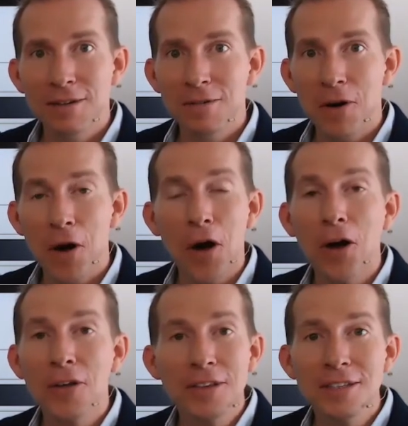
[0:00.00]

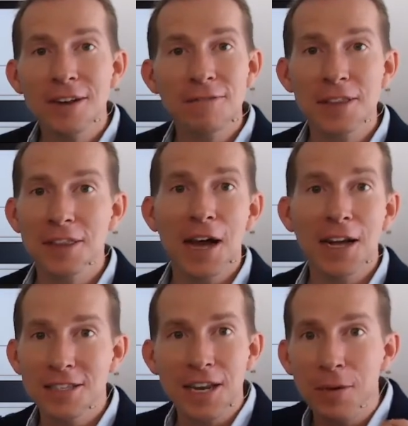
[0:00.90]
All these different
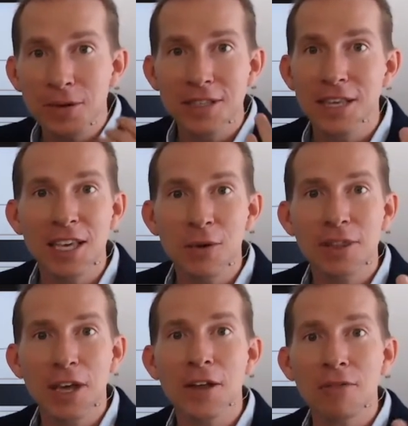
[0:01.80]
thoughts that I was thinking
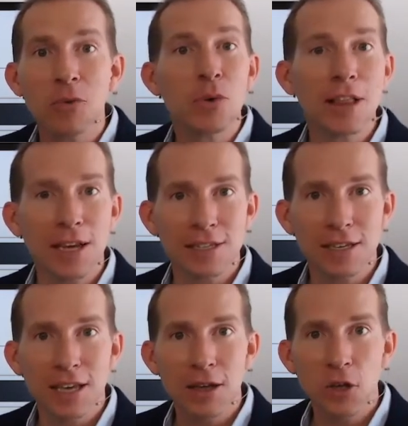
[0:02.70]
without even realizing
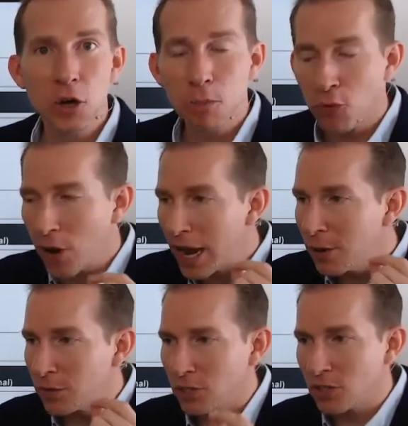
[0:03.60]
it. Your brain
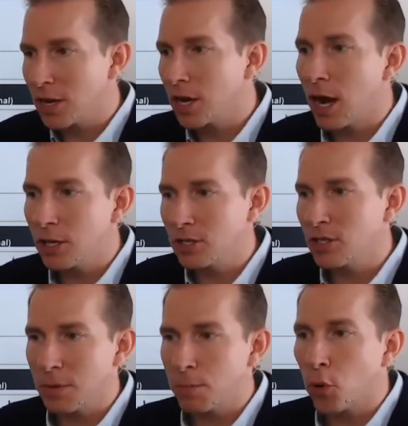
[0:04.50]
was just
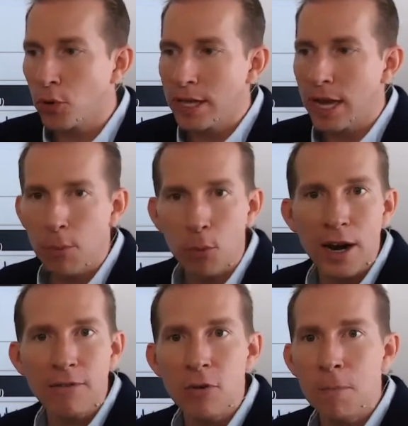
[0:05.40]
unconsciously pulling up
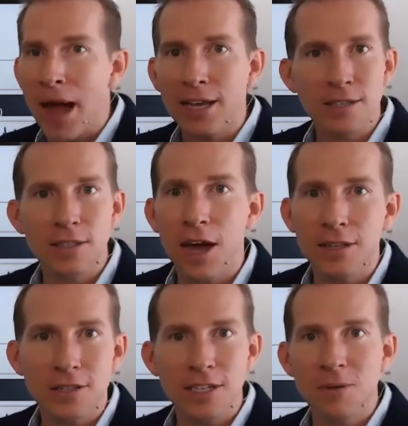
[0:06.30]
whatever past
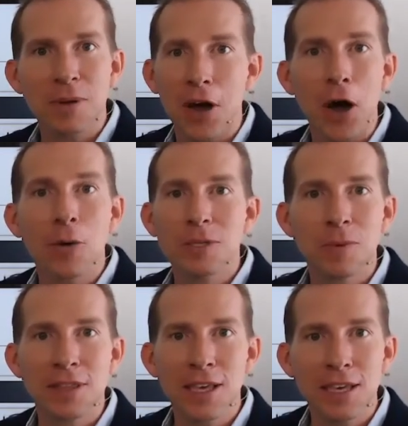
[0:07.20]
thoughts it's been always
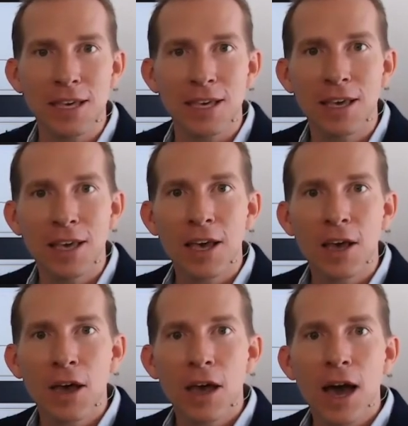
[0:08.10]
been thinking
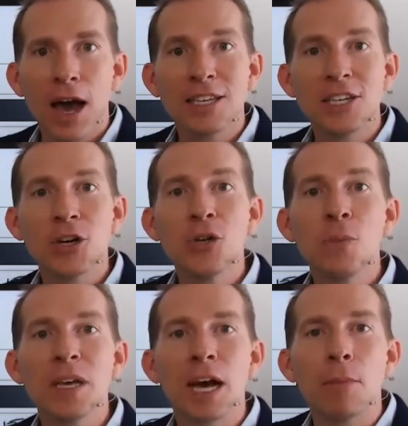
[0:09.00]
until you
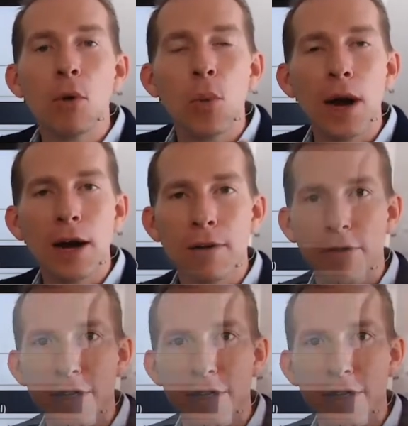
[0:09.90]
become aware of it.